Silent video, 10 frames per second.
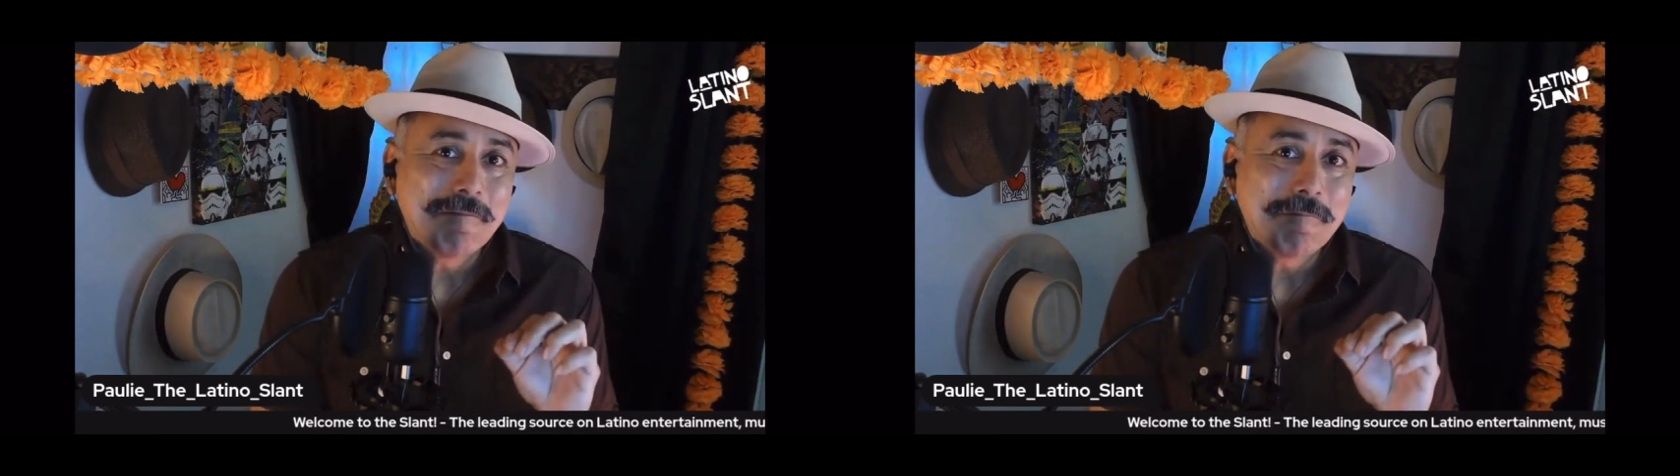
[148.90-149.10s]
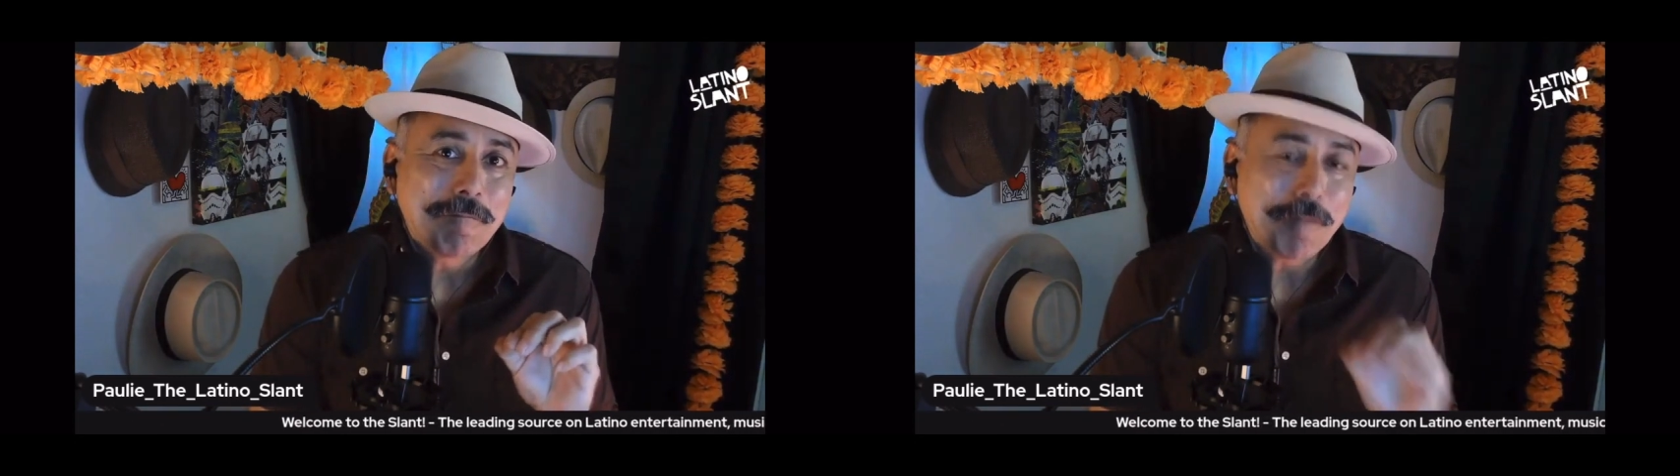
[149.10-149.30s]

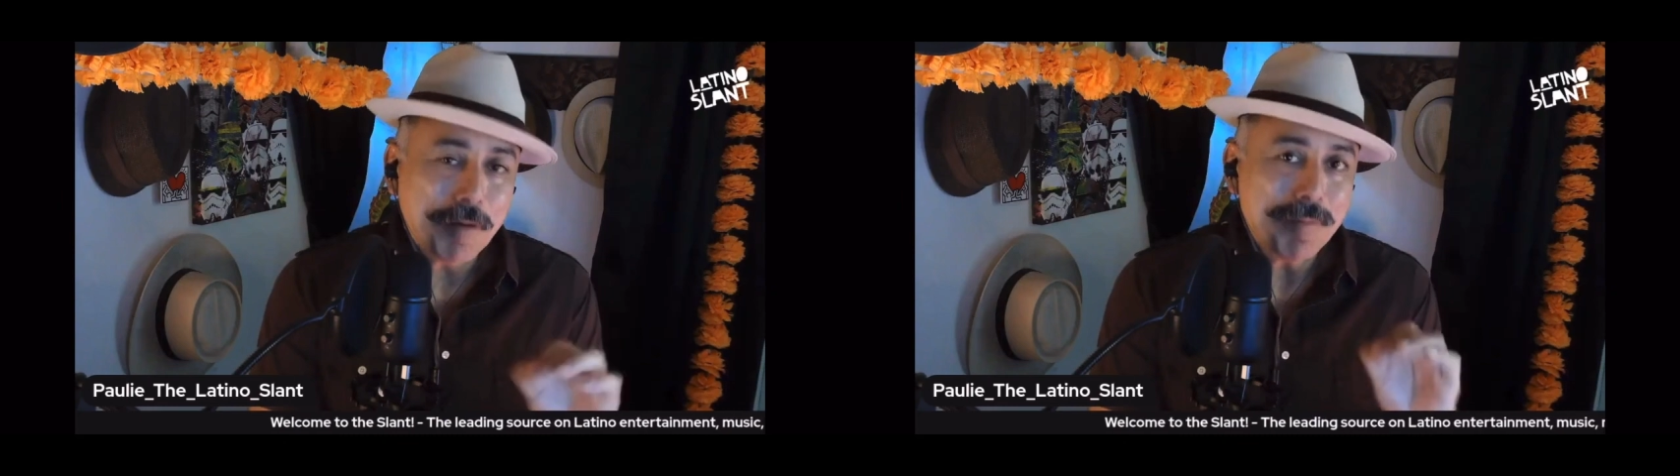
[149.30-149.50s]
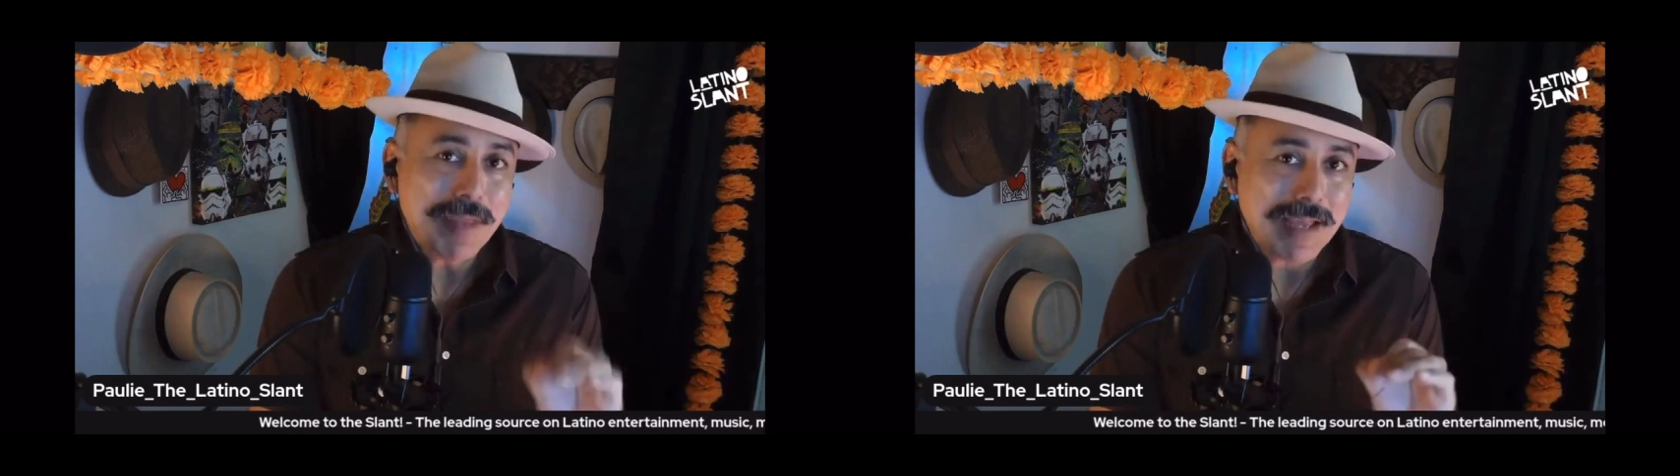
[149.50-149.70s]

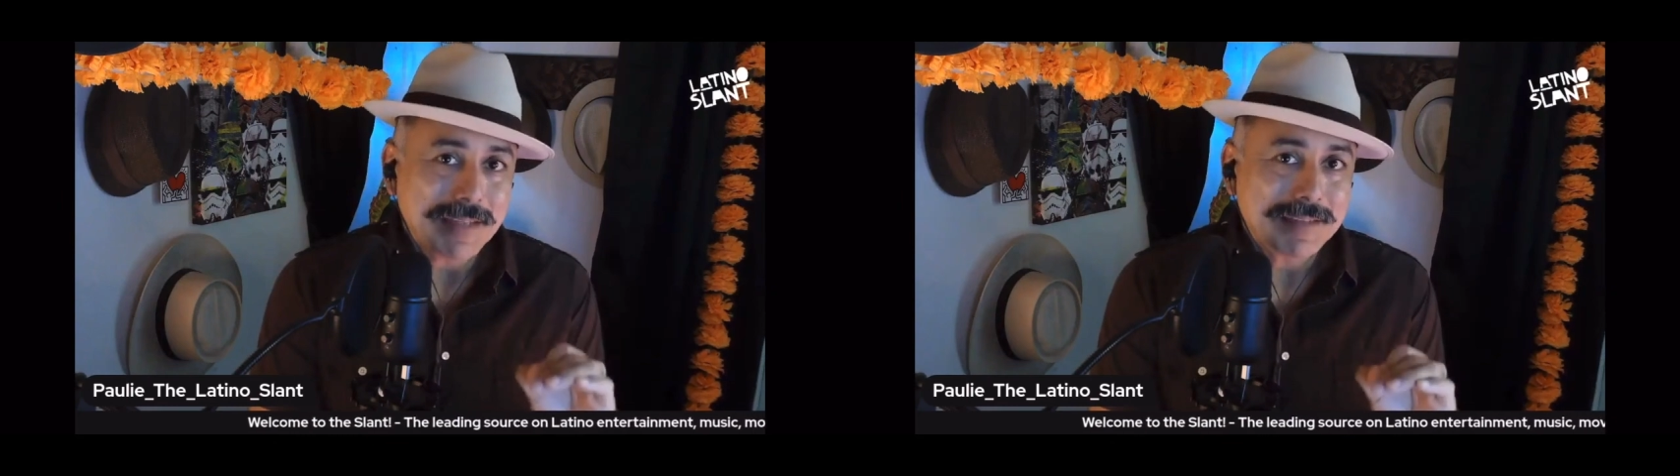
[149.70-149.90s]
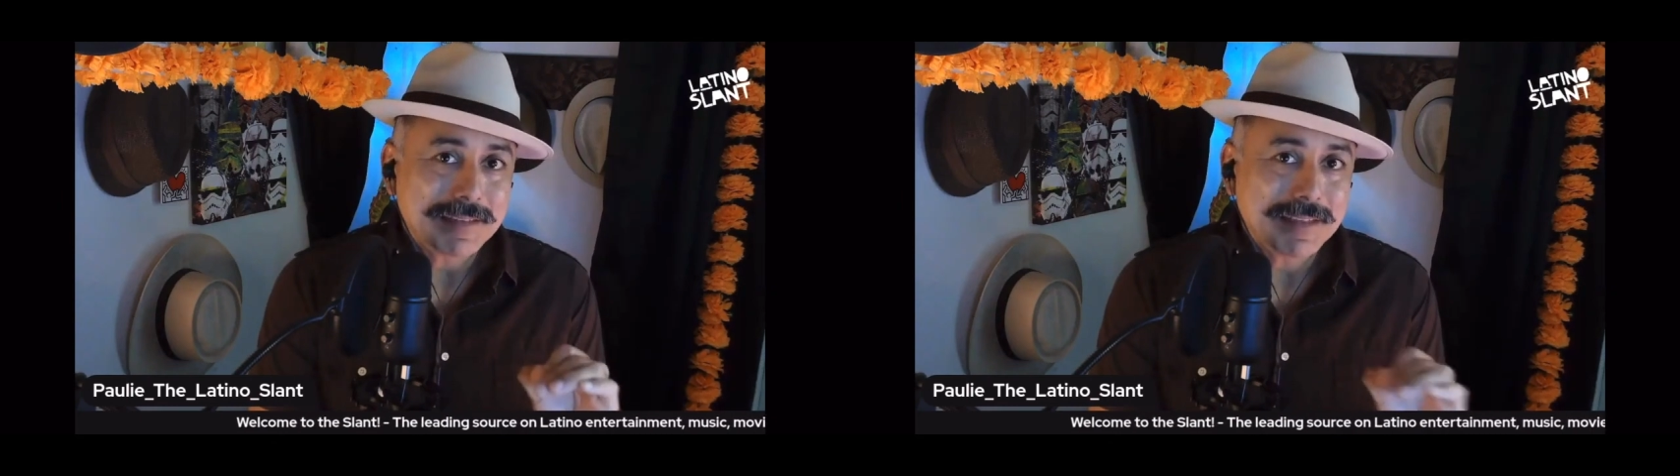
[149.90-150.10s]
From
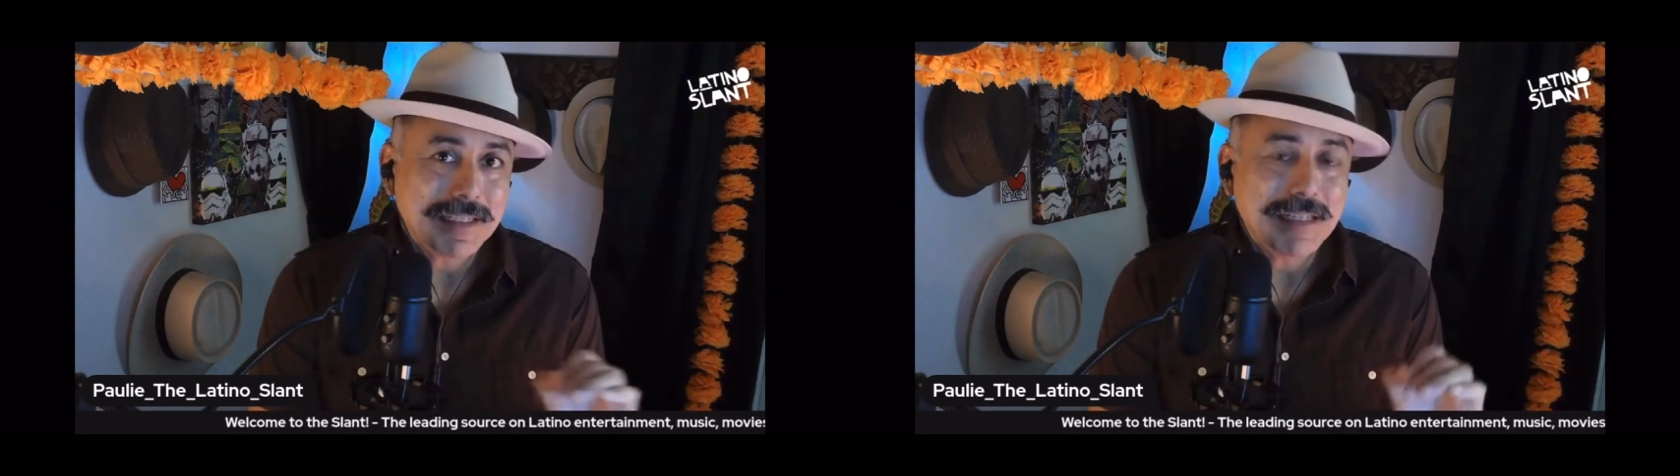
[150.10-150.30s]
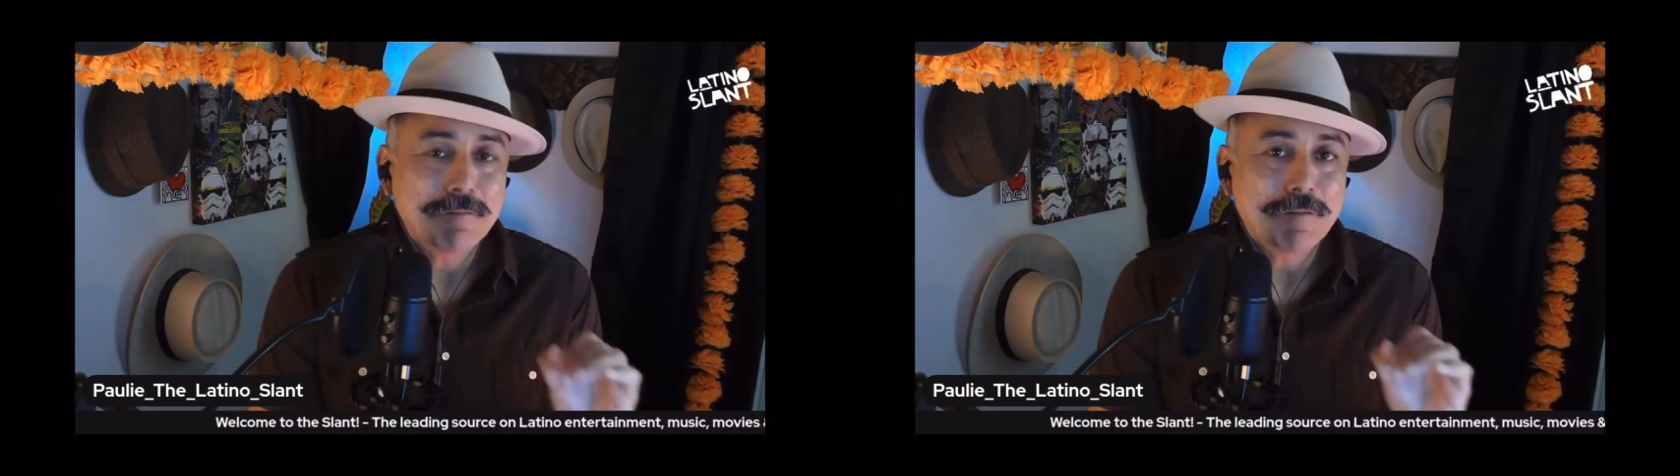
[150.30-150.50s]
that and